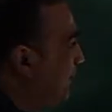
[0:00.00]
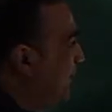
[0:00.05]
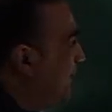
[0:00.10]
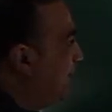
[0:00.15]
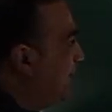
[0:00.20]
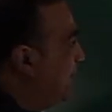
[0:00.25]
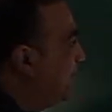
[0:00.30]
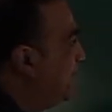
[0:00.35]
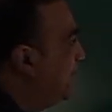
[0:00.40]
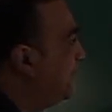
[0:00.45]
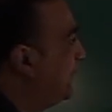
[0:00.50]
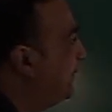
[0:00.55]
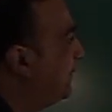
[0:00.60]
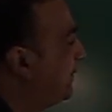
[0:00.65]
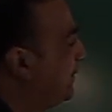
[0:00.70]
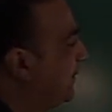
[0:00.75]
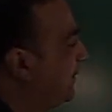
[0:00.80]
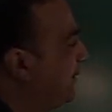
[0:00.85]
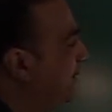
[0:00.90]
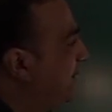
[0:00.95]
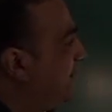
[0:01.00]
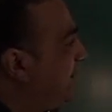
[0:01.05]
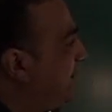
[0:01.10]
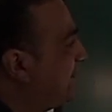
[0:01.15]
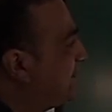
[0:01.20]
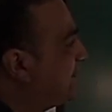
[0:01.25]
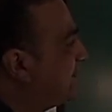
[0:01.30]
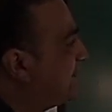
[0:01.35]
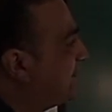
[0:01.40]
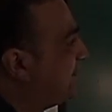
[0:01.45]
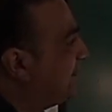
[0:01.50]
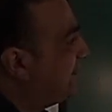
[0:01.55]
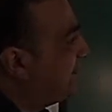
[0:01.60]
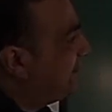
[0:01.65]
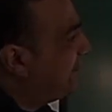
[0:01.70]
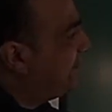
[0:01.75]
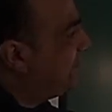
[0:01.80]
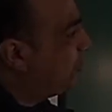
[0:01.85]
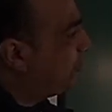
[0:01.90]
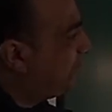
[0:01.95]
uh, this
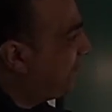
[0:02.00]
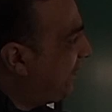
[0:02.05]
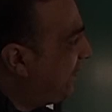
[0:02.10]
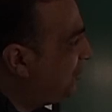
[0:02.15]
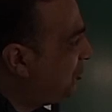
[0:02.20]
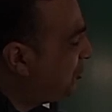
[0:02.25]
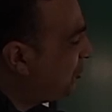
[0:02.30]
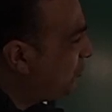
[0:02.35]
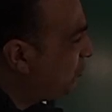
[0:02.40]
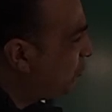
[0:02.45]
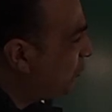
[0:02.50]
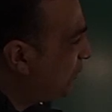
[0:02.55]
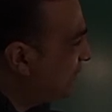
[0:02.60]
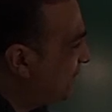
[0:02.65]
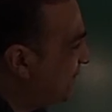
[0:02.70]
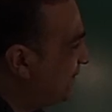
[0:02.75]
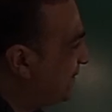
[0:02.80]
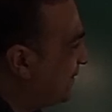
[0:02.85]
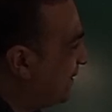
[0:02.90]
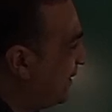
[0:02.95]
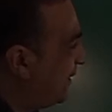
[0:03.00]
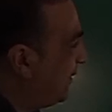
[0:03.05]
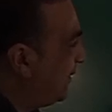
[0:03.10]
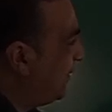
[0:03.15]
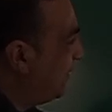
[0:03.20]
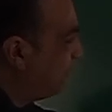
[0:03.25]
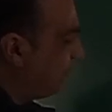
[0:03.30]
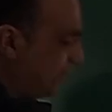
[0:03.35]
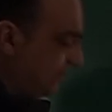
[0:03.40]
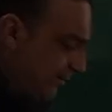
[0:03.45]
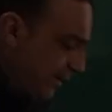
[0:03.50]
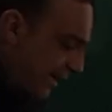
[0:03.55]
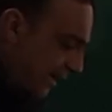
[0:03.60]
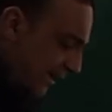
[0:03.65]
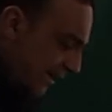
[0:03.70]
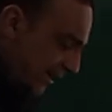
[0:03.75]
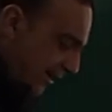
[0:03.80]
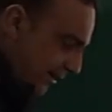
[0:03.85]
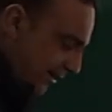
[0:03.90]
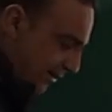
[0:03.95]
notation was given
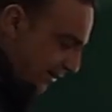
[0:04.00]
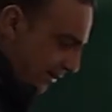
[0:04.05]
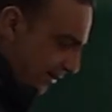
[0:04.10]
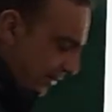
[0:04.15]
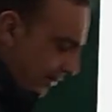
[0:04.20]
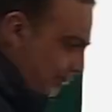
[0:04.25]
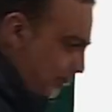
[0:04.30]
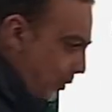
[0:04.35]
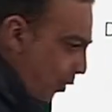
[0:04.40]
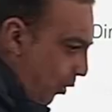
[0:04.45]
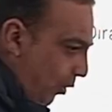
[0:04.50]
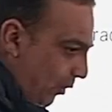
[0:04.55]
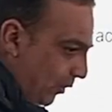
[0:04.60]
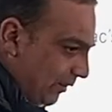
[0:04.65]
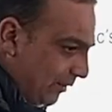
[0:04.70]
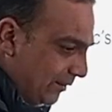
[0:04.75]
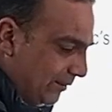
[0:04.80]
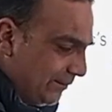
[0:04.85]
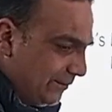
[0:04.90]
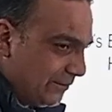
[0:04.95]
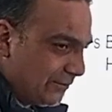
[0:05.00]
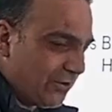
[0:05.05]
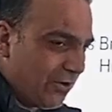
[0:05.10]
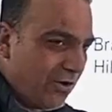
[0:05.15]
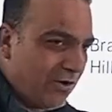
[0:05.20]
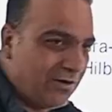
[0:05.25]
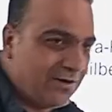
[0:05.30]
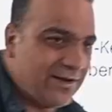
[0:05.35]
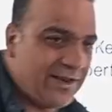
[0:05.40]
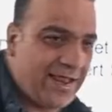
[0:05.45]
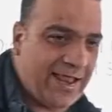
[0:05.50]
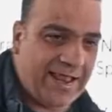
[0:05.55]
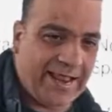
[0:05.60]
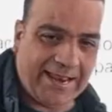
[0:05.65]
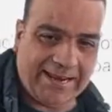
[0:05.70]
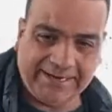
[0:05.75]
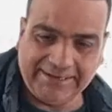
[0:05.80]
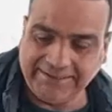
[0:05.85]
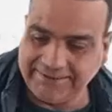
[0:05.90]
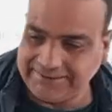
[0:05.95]
by Paul Dirac,
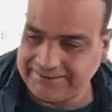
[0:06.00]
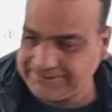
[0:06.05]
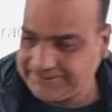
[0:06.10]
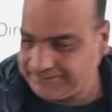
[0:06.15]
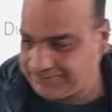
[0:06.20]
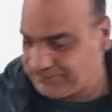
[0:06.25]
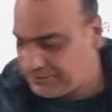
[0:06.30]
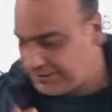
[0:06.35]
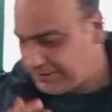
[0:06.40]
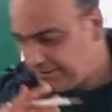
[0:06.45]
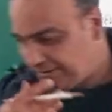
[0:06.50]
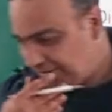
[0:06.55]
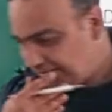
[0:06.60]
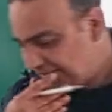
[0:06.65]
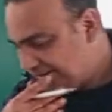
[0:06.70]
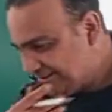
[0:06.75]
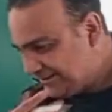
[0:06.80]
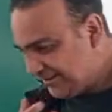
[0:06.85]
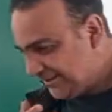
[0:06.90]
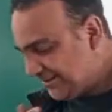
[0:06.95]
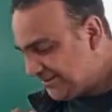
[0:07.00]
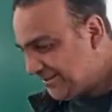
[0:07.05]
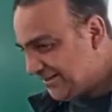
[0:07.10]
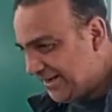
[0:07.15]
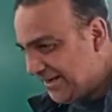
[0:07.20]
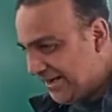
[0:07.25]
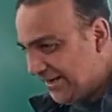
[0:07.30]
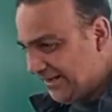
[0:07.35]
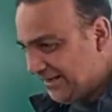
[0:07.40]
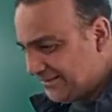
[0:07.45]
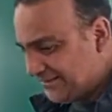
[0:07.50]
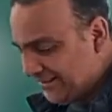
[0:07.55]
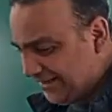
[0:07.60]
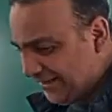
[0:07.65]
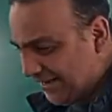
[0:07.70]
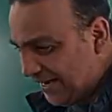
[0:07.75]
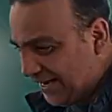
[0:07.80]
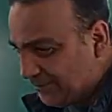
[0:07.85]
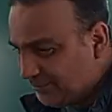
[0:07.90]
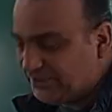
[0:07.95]
and it's an
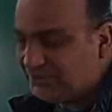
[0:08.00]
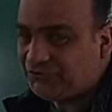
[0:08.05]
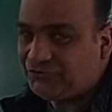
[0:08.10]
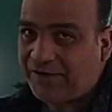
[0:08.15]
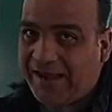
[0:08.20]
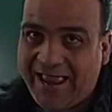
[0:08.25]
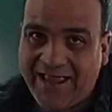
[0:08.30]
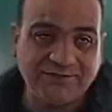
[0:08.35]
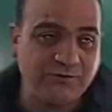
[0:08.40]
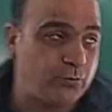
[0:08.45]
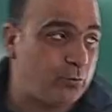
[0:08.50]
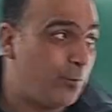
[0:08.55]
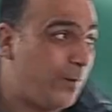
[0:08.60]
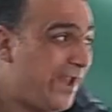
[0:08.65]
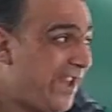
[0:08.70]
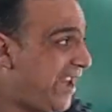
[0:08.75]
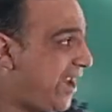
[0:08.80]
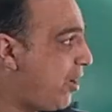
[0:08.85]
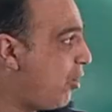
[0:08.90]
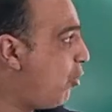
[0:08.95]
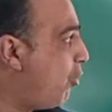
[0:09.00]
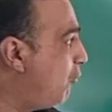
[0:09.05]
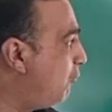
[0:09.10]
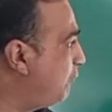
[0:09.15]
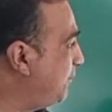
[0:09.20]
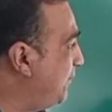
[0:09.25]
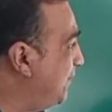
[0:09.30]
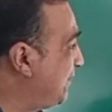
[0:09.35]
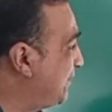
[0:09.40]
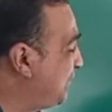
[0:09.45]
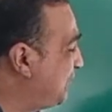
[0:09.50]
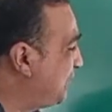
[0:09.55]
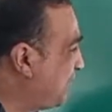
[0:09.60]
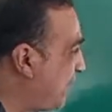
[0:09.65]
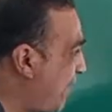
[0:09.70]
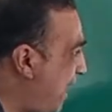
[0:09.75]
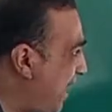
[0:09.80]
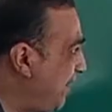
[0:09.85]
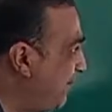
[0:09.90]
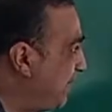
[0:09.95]
abstract way of
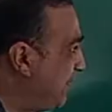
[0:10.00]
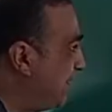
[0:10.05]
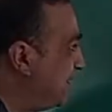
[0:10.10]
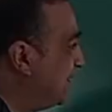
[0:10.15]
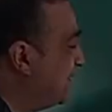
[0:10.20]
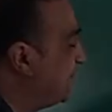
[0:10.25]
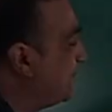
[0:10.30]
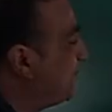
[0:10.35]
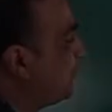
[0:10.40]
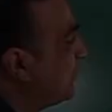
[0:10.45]
describing